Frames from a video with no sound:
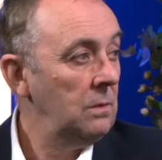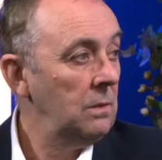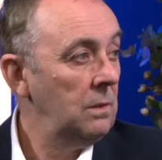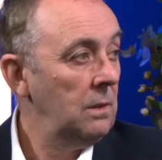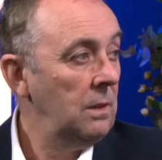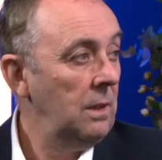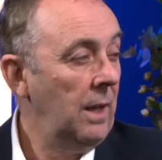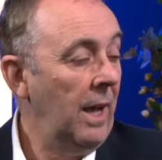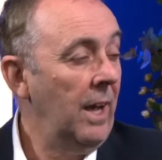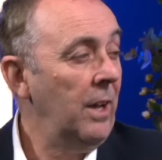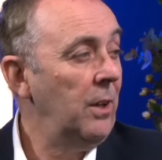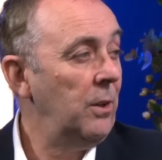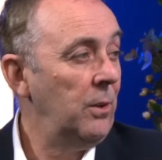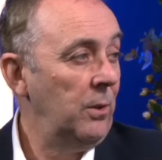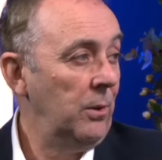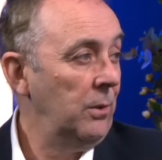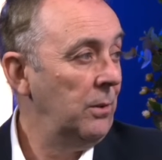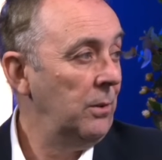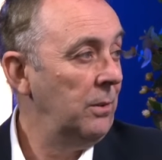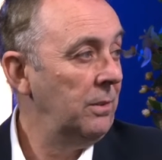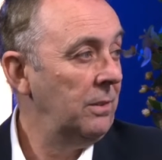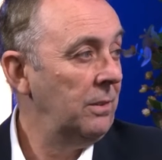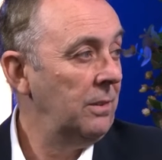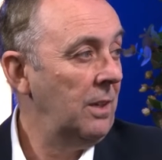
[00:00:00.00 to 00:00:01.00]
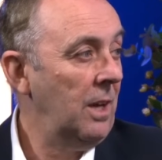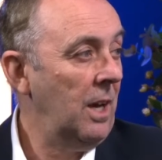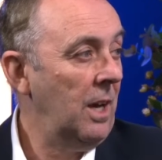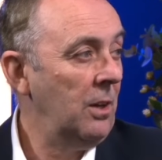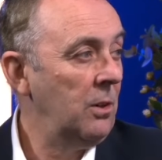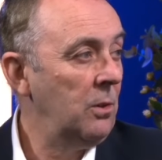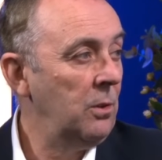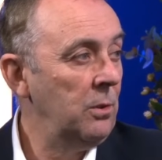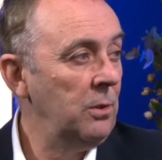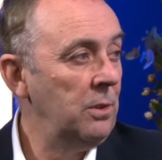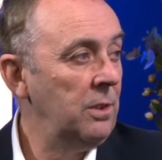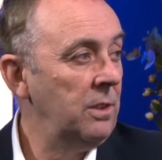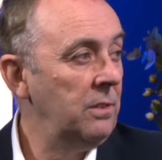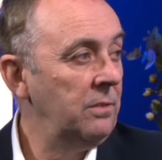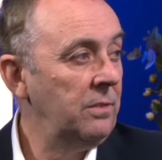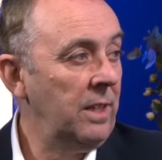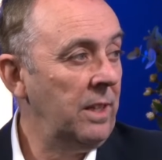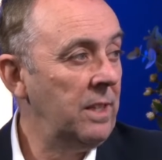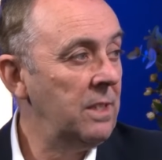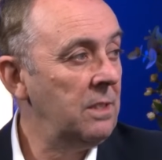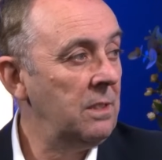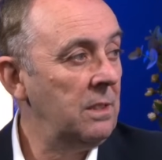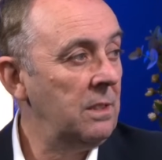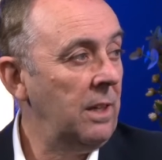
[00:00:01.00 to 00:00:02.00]
Are you? I couldn't have
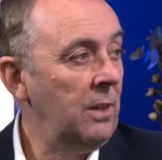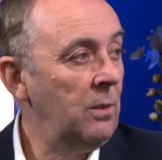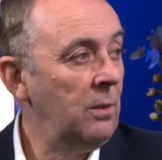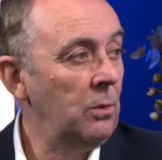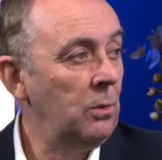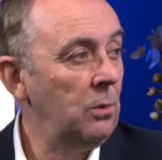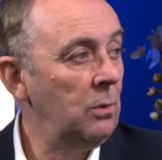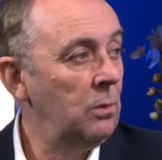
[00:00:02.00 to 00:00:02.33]
guessed at all.